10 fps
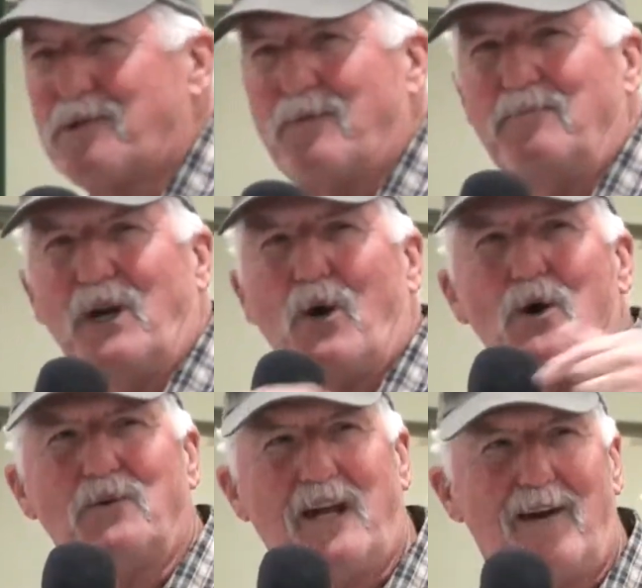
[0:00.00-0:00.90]
from their
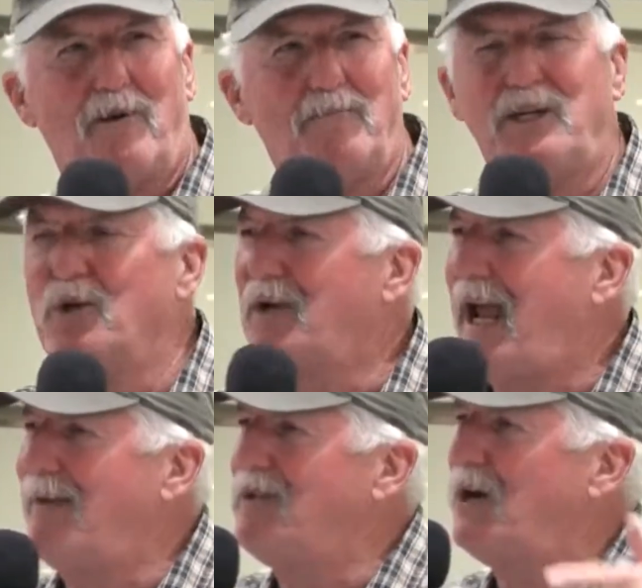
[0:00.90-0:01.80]
own government who
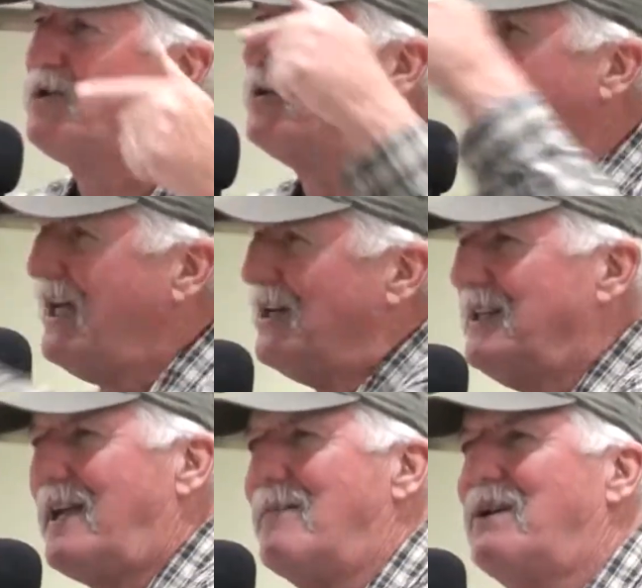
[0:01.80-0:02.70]
came there to
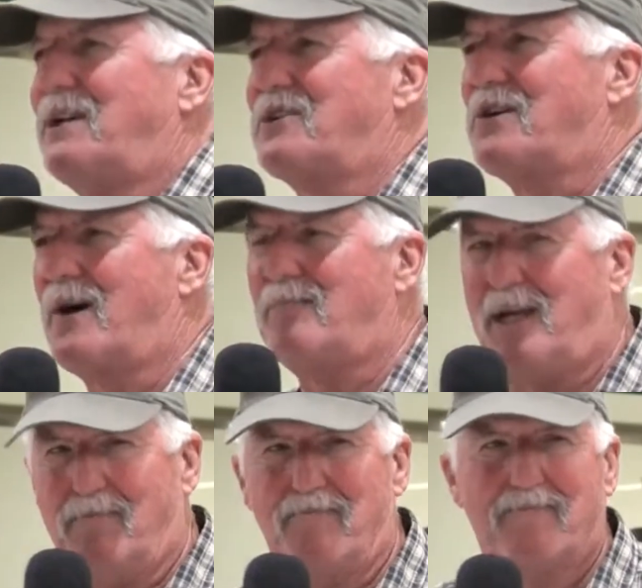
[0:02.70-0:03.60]
kill them and disarm
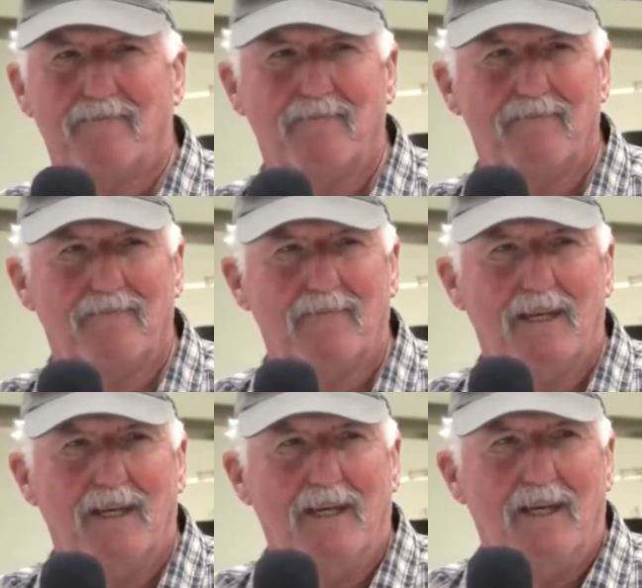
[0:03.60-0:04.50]
them.
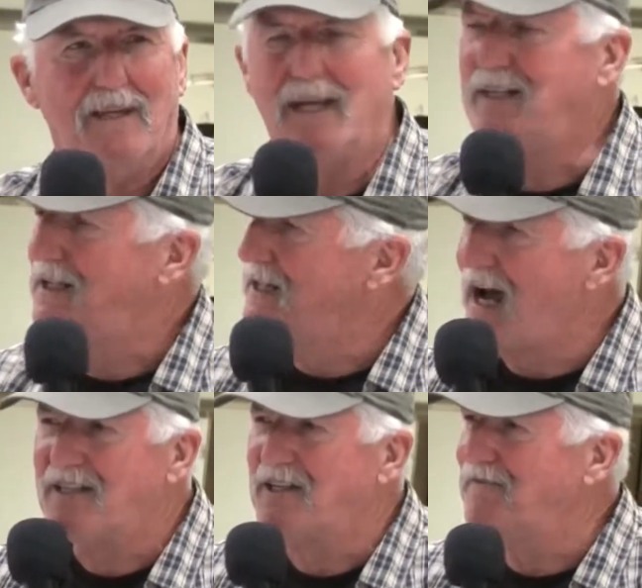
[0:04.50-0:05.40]
They did
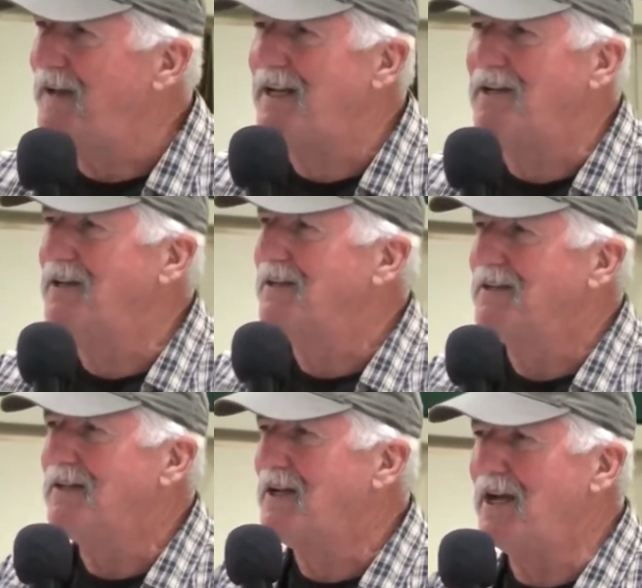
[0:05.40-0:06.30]
not defend
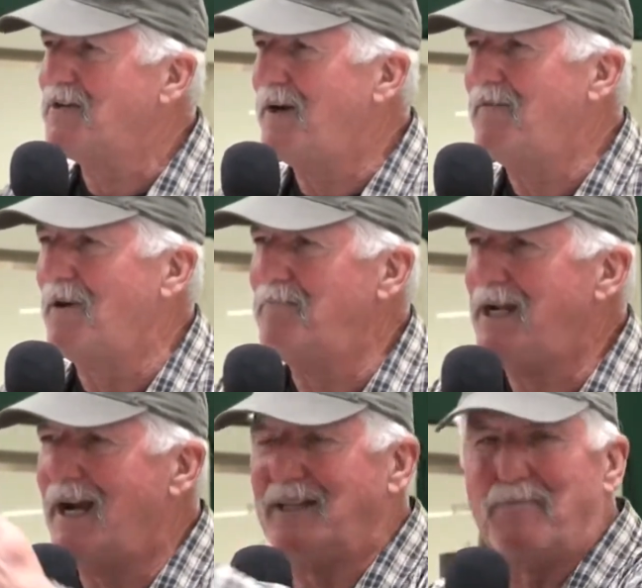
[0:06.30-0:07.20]
the country from
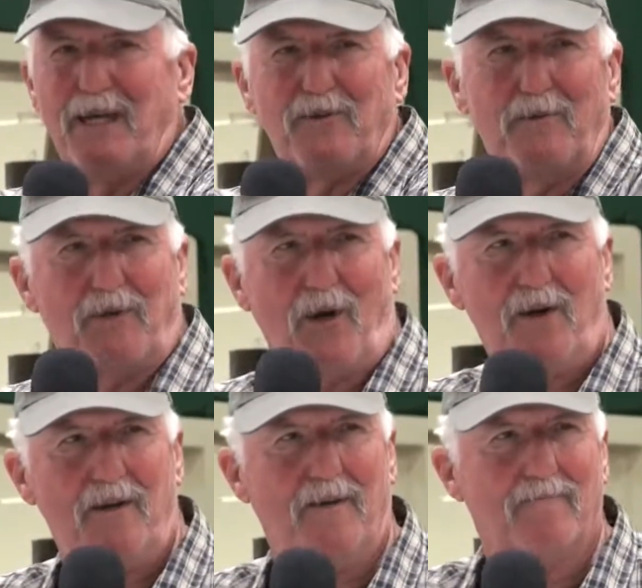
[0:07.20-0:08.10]
behind the bedroom
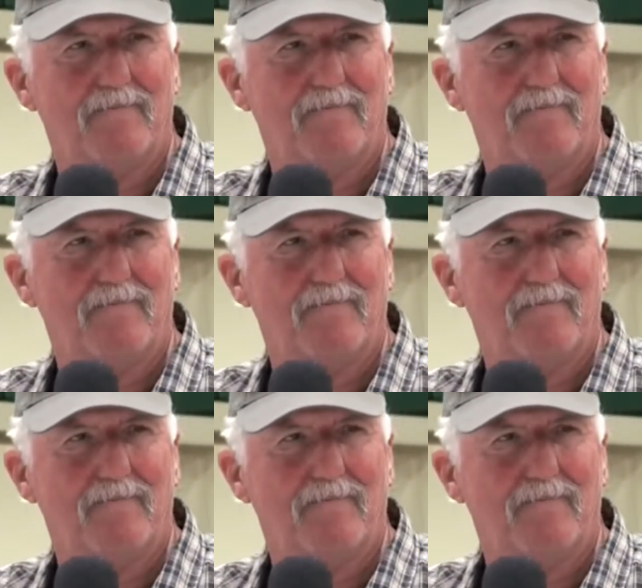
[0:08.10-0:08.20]
curtain.